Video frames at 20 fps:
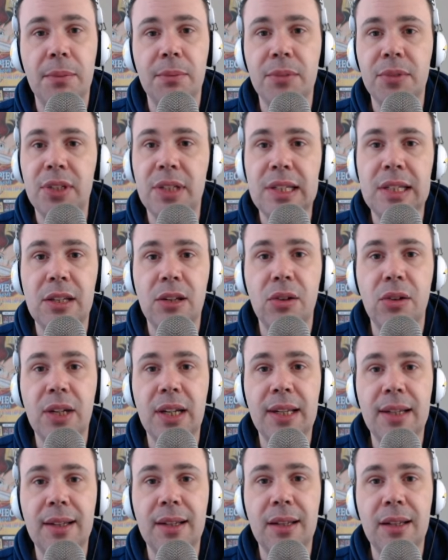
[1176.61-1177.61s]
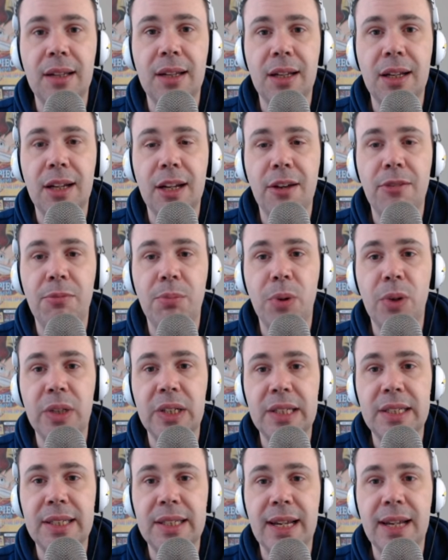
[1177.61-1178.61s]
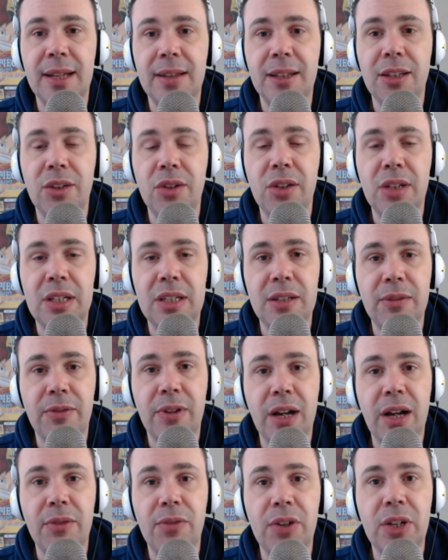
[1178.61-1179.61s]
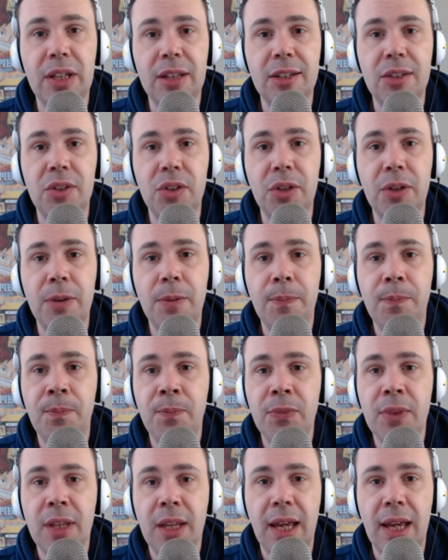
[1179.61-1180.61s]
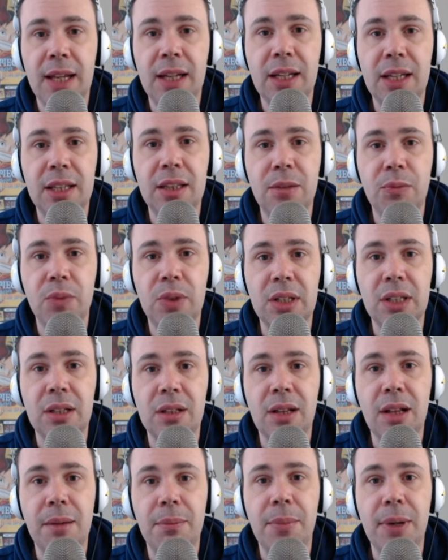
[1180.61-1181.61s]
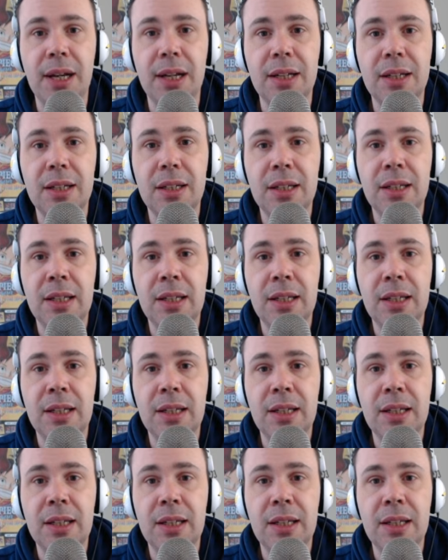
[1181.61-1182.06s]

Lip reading: just locking enough bodies down that you can survive another turn and hit them with the clap back.